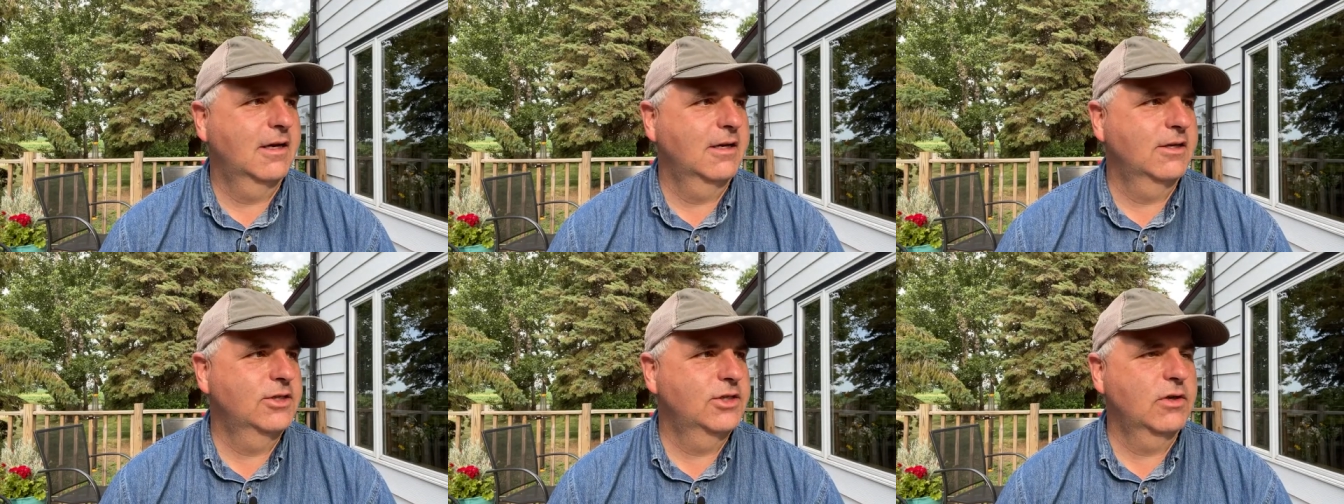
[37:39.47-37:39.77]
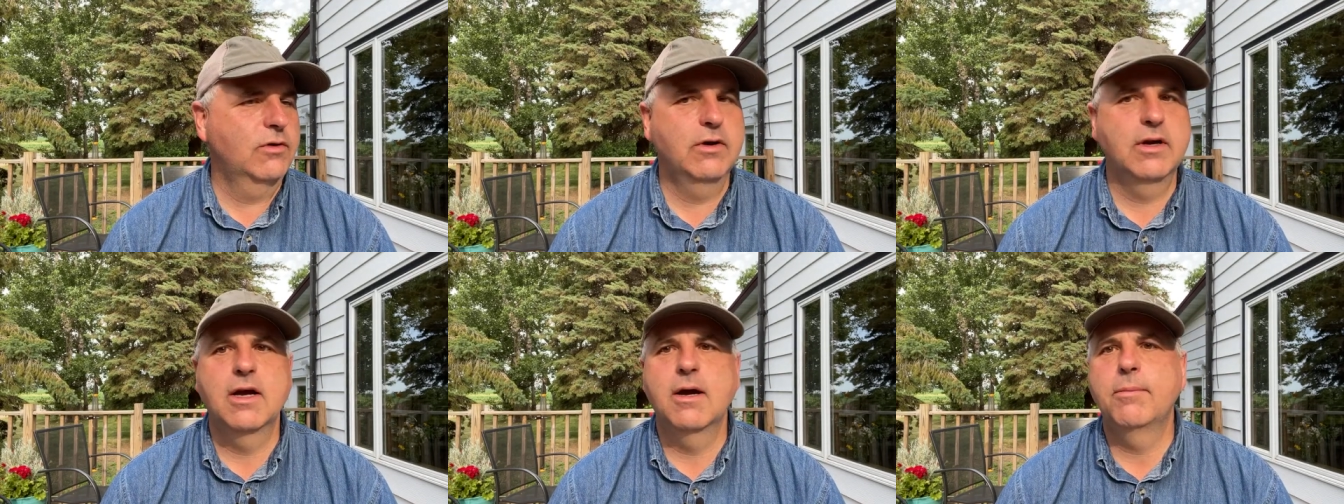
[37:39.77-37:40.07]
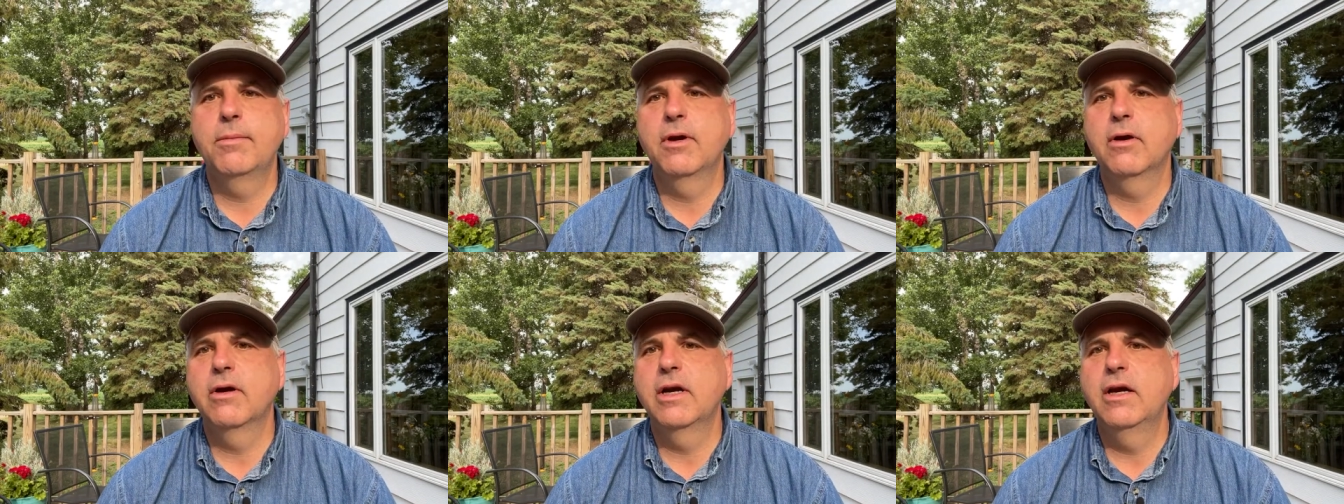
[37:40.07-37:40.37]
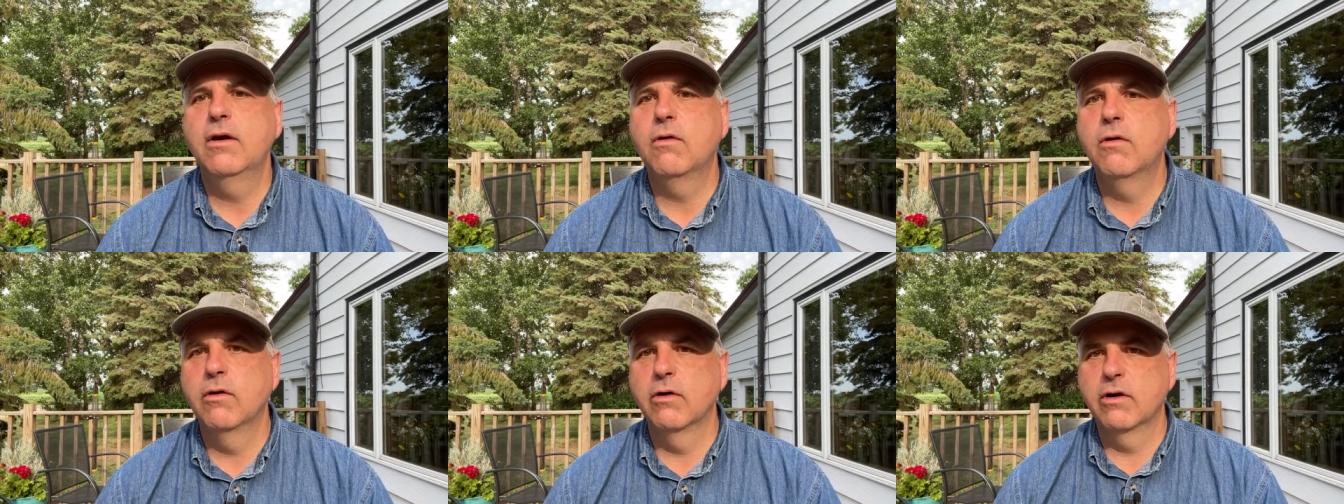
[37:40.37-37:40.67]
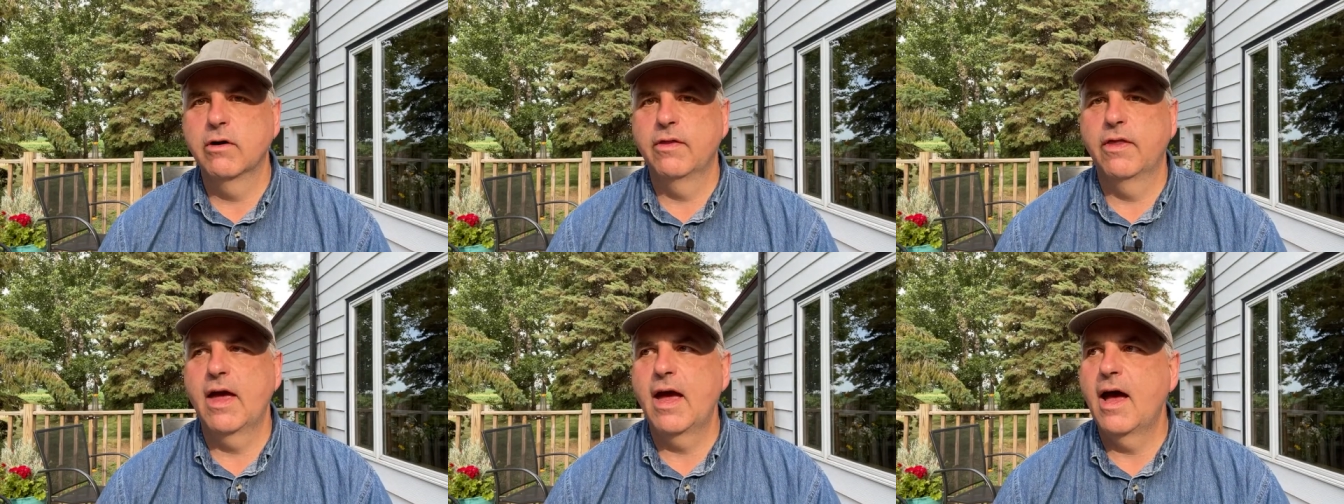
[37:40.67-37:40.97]
showing up here, and he
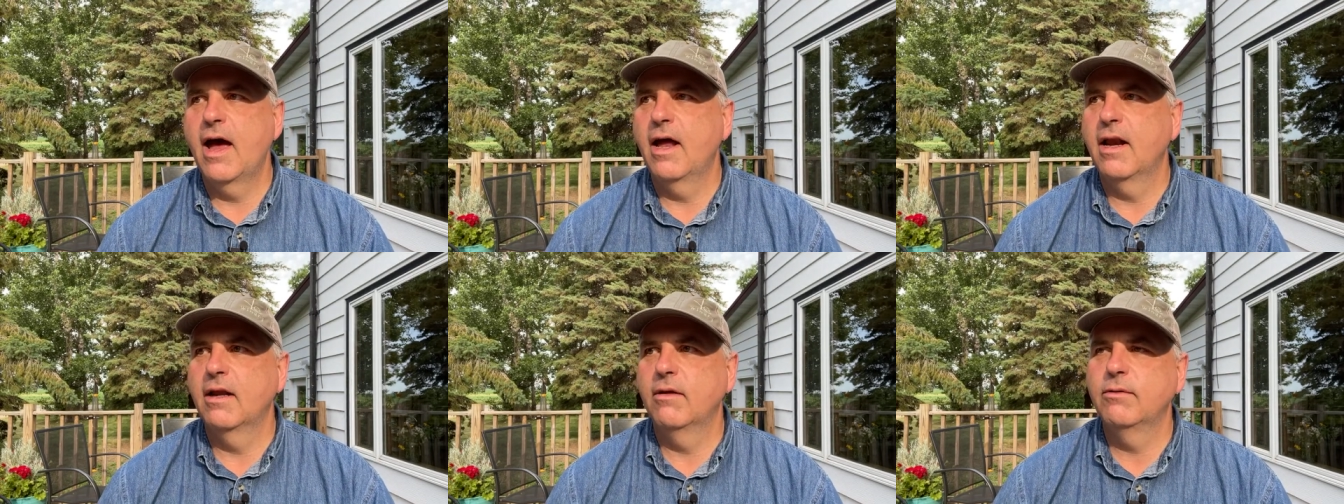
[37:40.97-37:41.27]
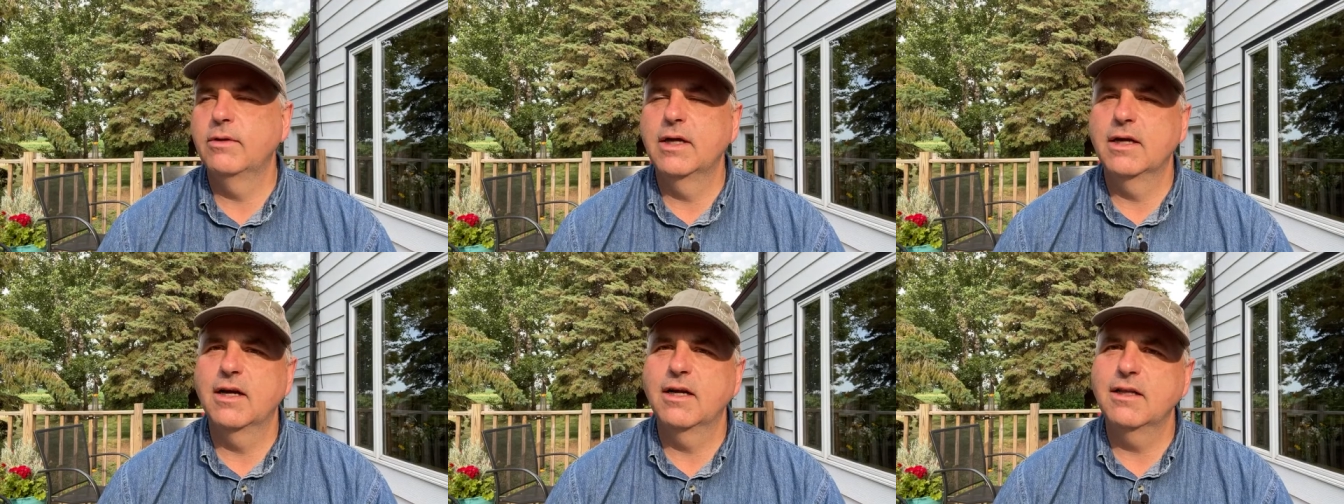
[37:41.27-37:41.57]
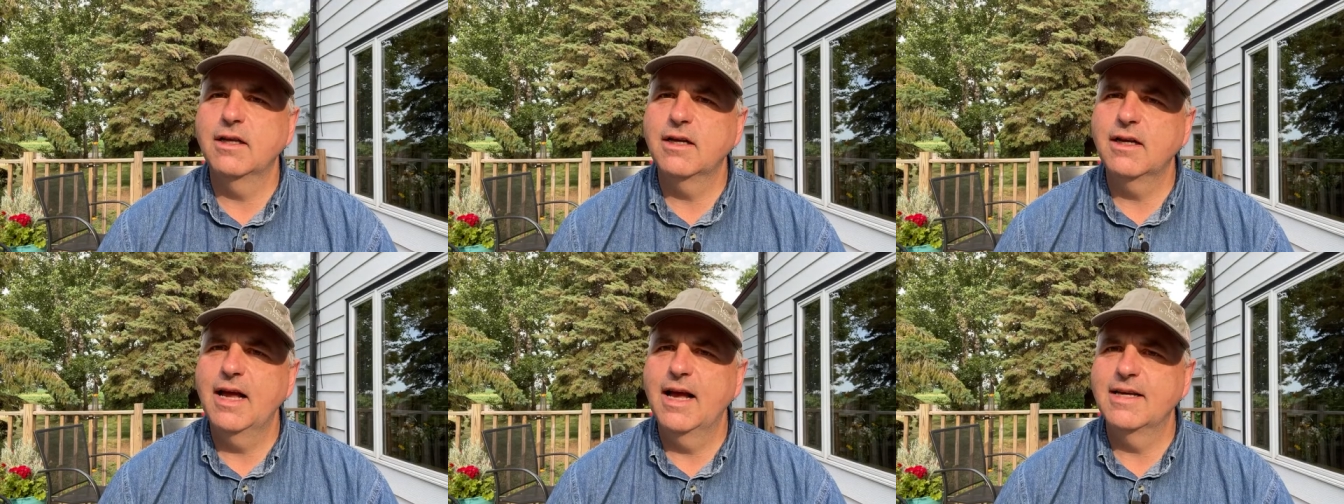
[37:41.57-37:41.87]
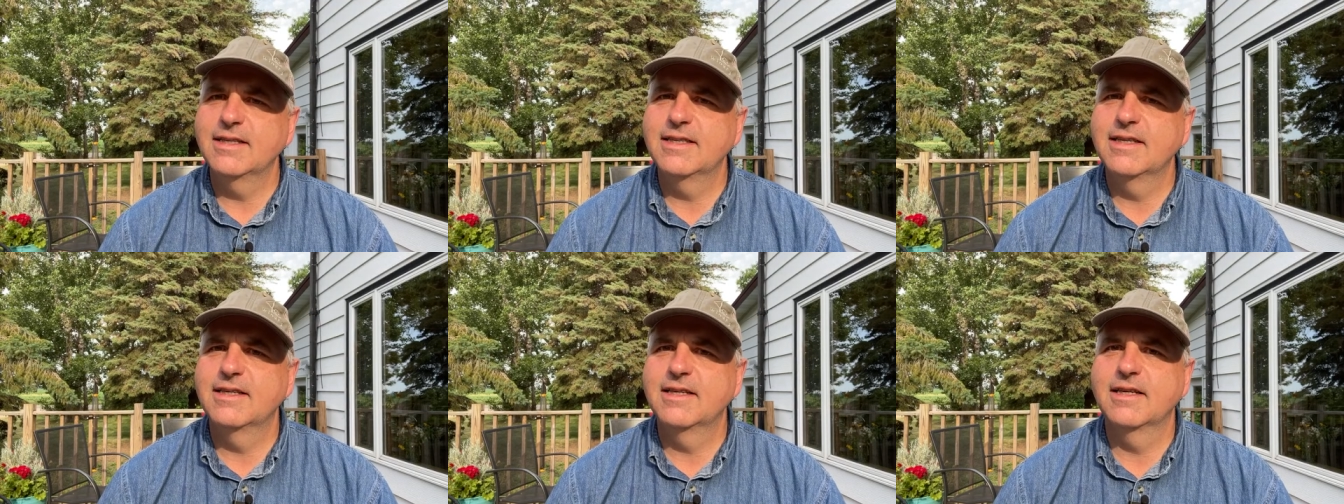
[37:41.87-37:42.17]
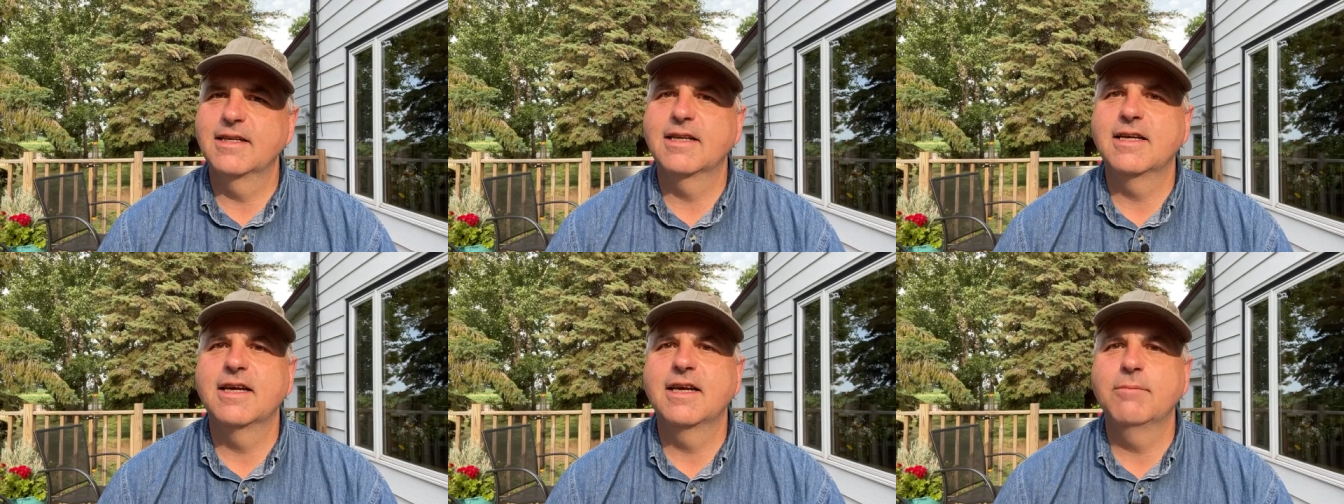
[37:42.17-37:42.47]
ordered that a little
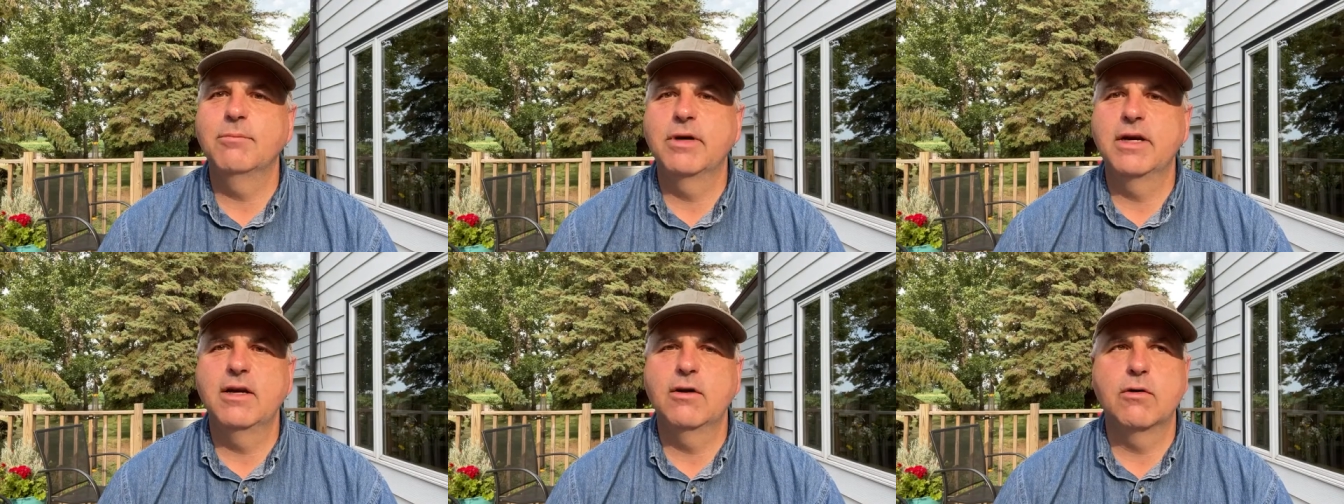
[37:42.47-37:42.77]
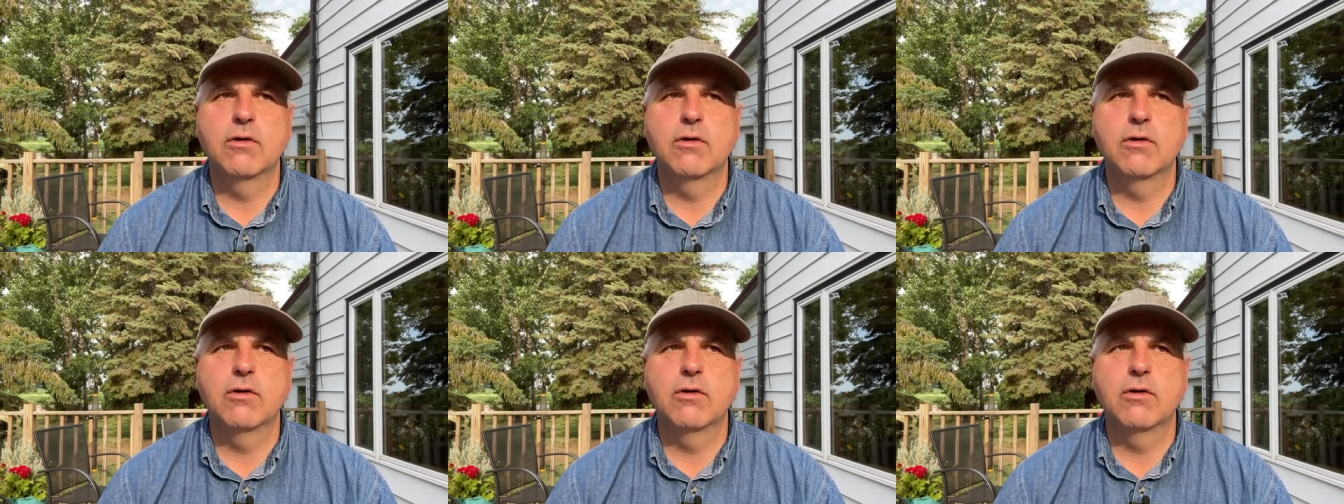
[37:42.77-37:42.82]
hesitantly, but he